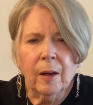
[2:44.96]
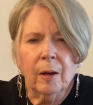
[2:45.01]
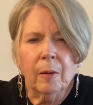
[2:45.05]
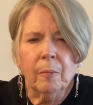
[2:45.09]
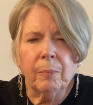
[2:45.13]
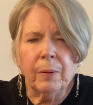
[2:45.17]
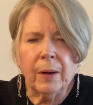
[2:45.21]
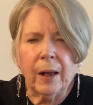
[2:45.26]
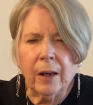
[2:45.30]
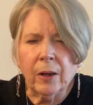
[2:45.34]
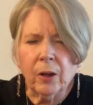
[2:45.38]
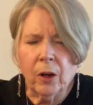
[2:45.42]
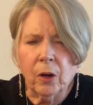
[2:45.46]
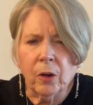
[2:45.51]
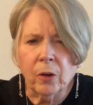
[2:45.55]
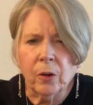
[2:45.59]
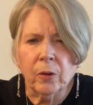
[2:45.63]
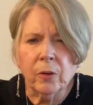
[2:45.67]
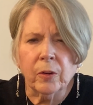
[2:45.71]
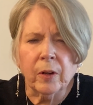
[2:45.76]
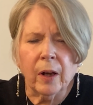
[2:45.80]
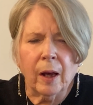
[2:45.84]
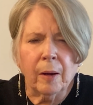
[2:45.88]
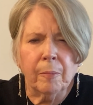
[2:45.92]
But I
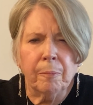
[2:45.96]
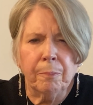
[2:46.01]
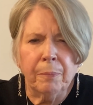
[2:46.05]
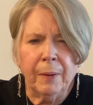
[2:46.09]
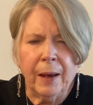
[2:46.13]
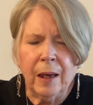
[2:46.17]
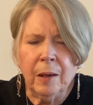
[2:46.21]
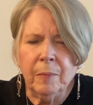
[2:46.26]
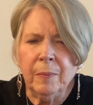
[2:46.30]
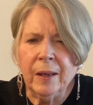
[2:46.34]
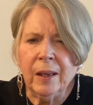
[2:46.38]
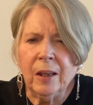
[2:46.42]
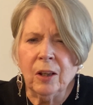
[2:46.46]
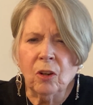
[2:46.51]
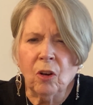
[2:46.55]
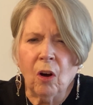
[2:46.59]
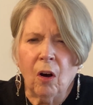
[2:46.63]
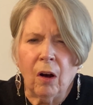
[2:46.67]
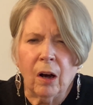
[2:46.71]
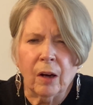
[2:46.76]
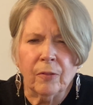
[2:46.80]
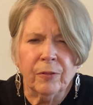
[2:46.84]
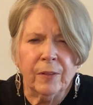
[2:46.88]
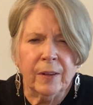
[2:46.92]
heard a baby
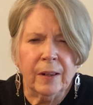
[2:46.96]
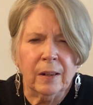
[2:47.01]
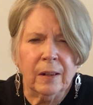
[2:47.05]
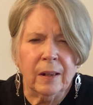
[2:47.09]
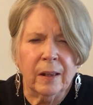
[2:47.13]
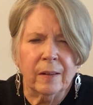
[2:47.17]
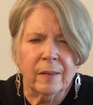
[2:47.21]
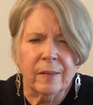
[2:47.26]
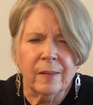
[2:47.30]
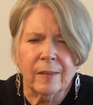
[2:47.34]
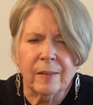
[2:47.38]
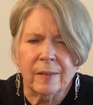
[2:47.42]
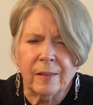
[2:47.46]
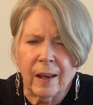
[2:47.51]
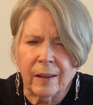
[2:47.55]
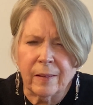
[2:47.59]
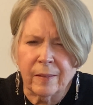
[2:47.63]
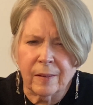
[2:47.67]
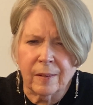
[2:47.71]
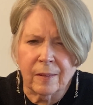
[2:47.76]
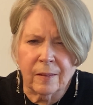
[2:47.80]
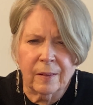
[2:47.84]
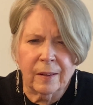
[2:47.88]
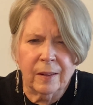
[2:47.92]
coughing
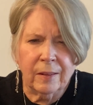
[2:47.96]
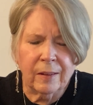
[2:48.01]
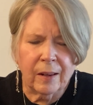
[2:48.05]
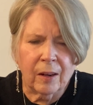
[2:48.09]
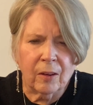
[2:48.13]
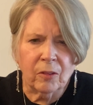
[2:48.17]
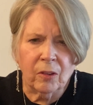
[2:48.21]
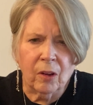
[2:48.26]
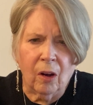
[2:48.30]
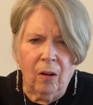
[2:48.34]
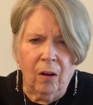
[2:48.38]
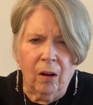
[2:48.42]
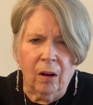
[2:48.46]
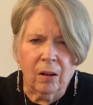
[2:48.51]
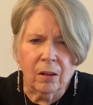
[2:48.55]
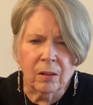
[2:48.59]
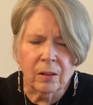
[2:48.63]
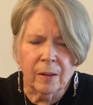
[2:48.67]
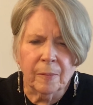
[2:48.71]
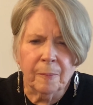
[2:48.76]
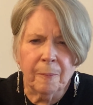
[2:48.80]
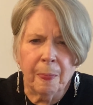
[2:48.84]
incessantly down the hall.